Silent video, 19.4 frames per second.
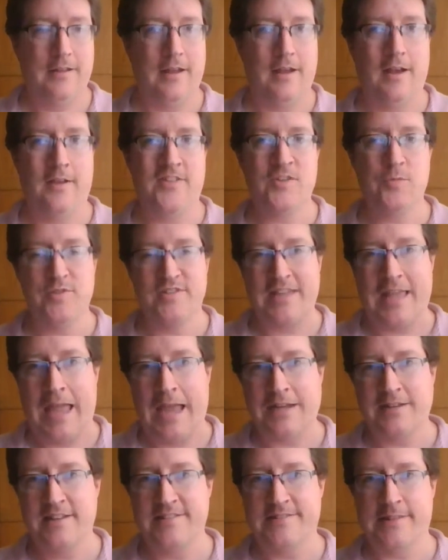Uh, this was
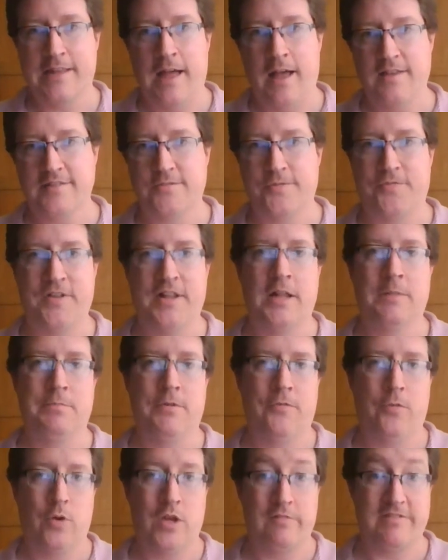Cagney's last film
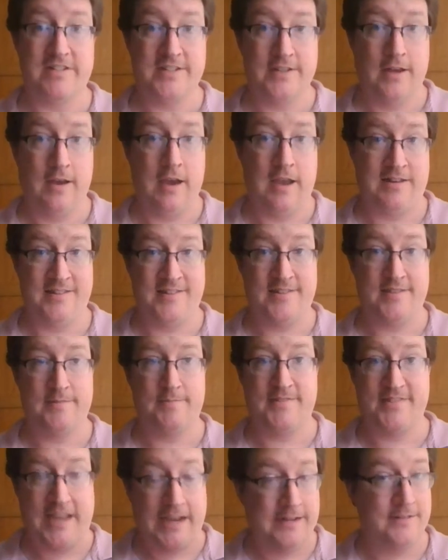before he retired, his
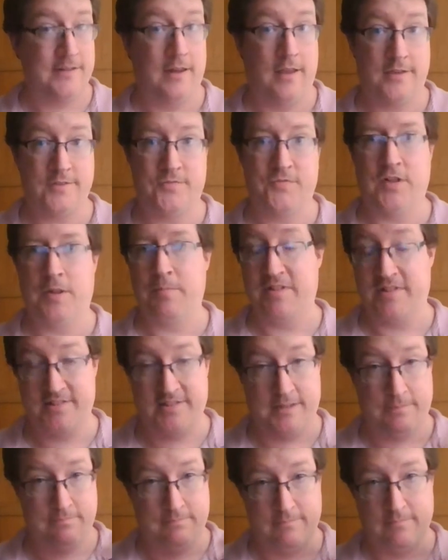second to last film because
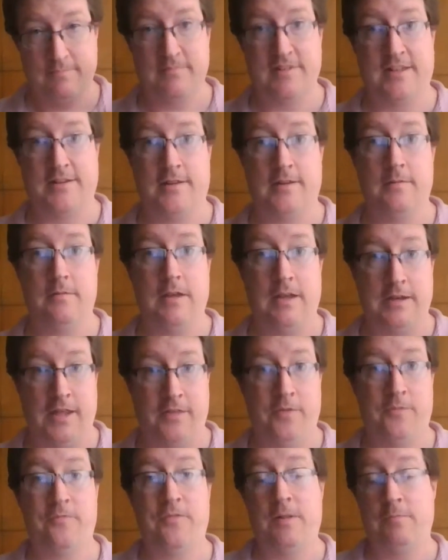he did a,
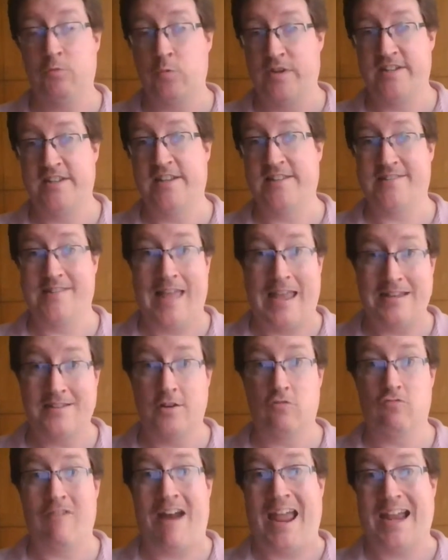another film 20 years
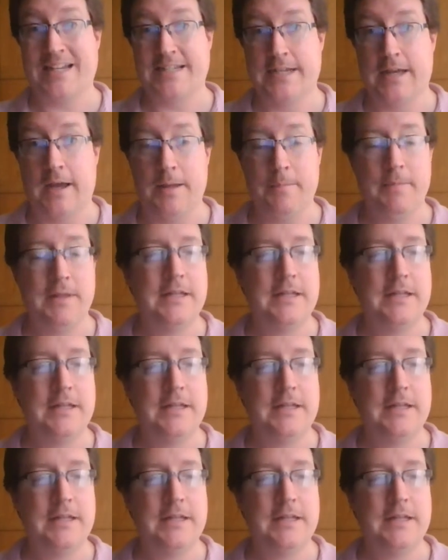later, Ragtime.